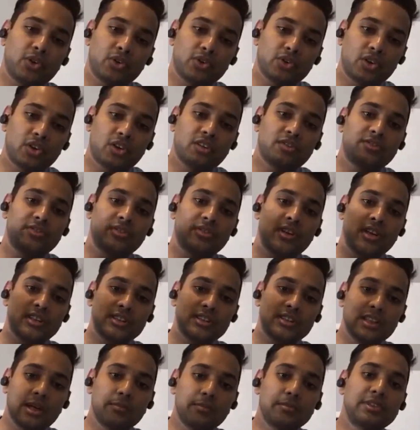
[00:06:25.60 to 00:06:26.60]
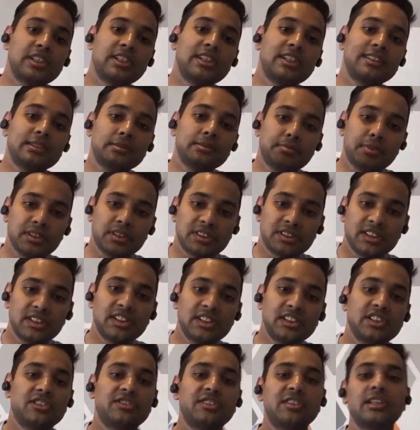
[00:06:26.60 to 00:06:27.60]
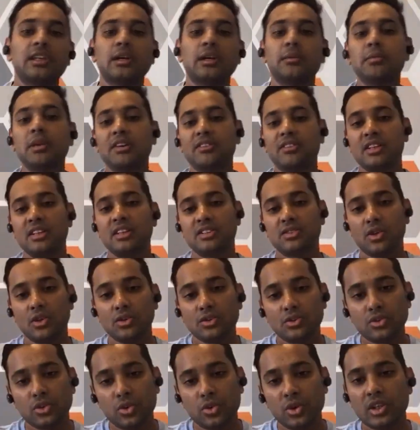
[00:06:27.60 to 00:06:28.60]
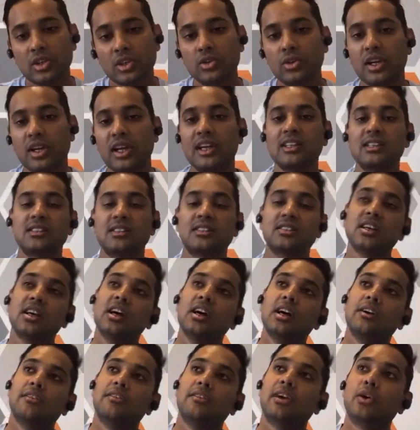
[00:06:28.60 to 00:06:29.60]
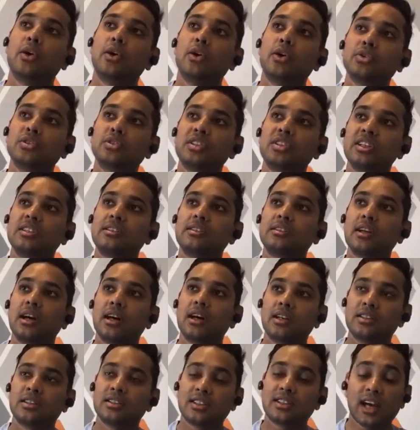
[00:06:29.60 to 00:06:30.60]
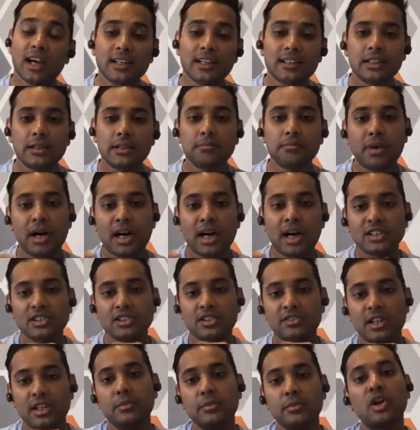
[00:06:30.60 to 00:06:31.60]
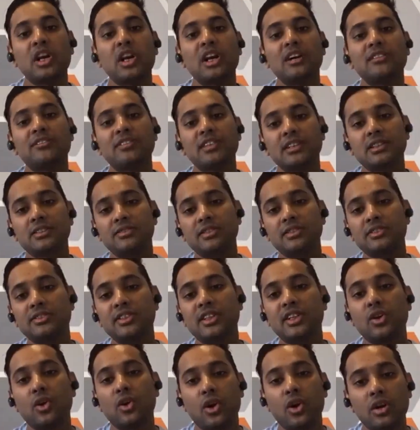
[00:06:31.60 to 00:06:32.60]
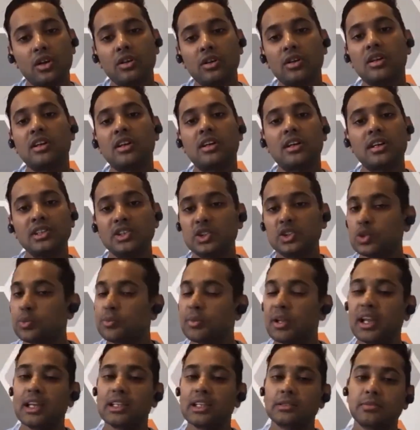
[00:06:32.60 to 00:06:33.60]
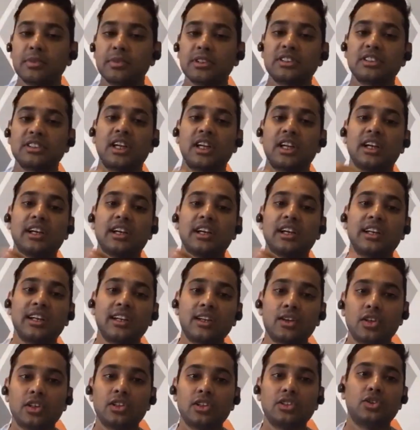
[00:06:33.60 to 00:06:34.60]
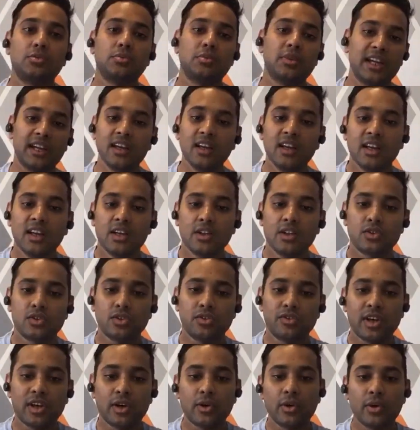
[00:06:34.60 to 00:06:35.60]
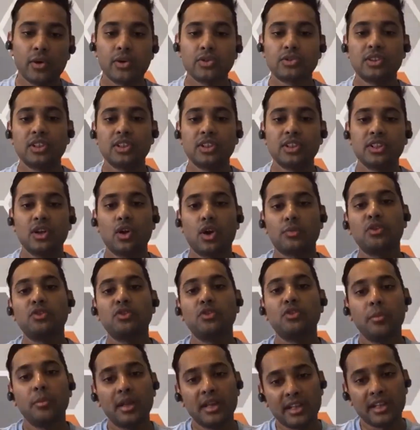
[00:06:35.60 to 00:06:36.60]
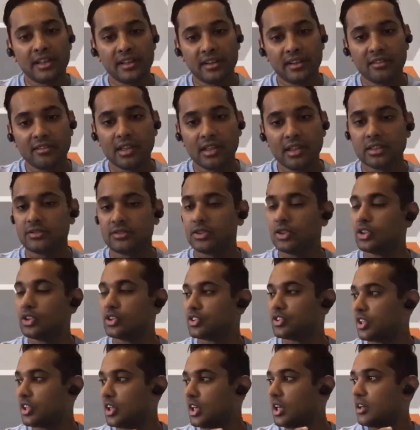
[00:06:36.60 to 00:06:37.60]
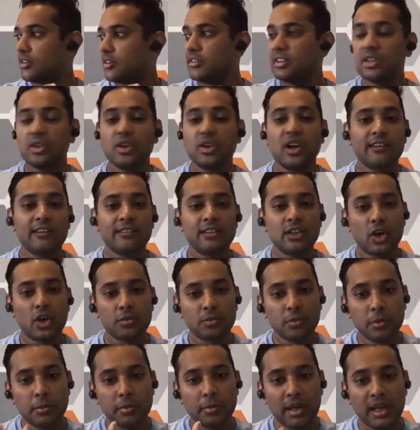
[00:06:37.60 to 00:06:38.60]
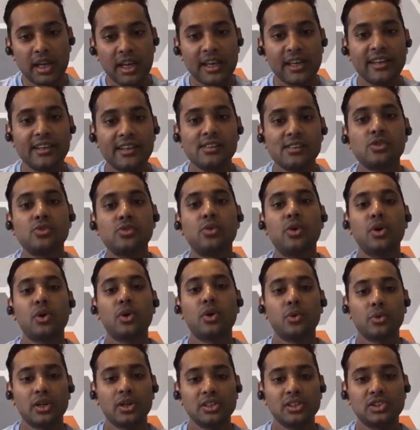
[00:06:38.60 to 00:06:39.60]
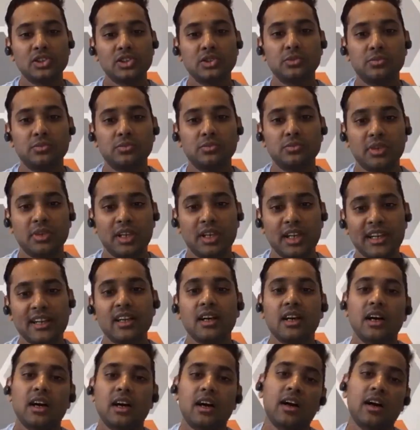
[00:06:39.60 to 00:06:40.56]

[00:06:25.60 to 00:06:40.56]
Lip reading: sort of consumption as a percentage of income level is also going to rise. You're going to start seeing parts of demographics which were not earlier consuming as much starting to consume, right? So we are going to see a lot more women in the workforce. We do have a lot more millennials who want to consume, right?